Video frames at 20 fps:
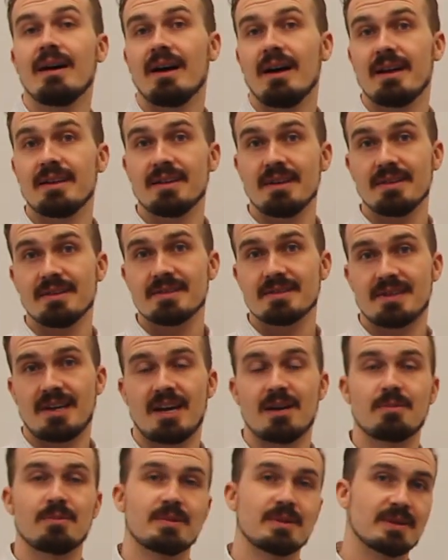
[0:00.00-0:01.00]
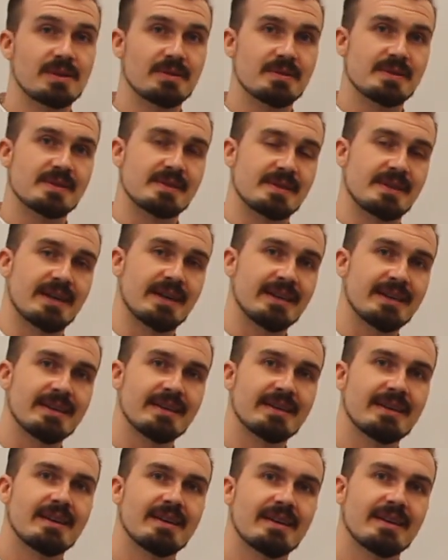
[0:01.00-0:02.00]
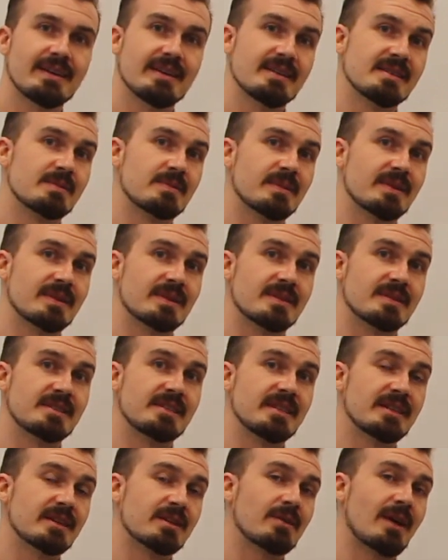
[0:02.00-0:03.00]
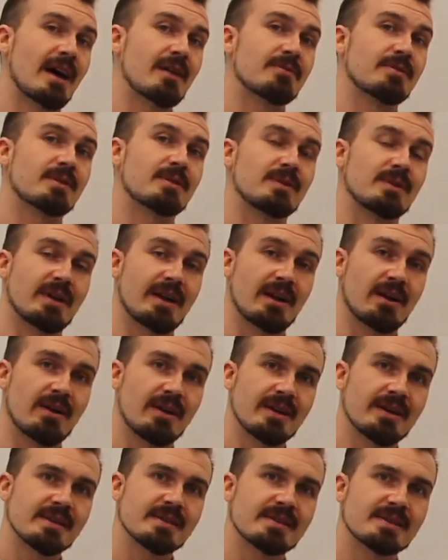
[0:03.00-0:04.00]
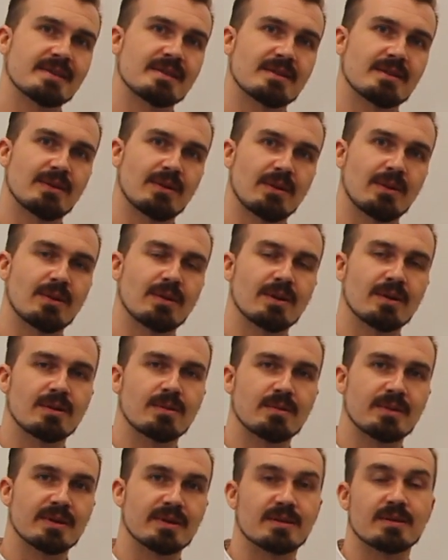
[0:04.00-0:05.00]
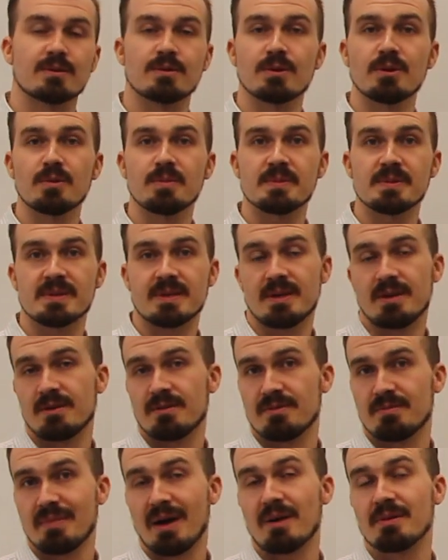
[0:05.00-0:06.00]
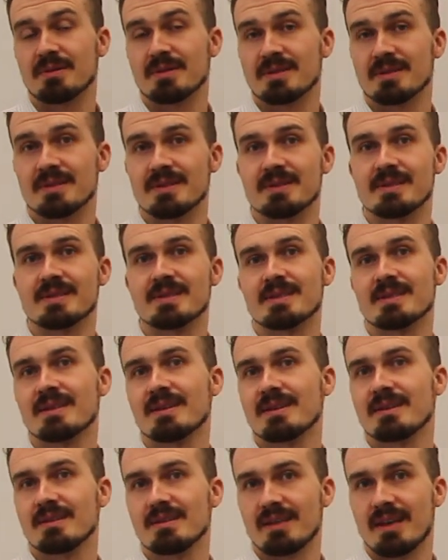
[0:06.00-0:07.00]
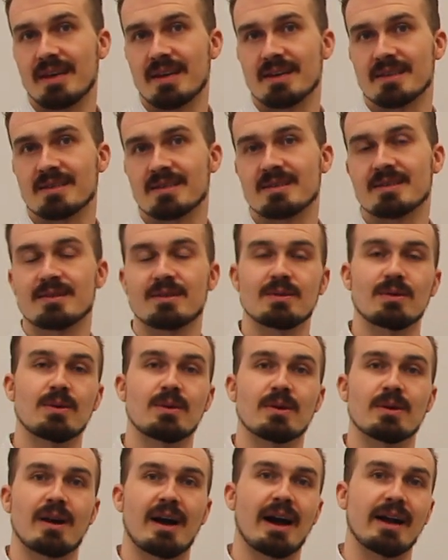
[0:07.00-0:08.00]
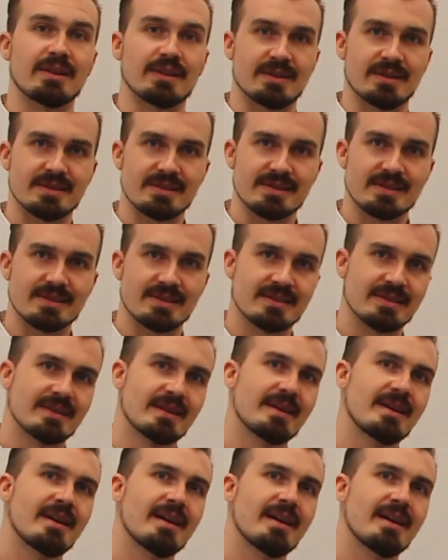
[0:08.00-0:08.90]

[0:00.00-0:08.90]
Another time we use the is with geographical areas or with groups of mountains, lakes, or islands.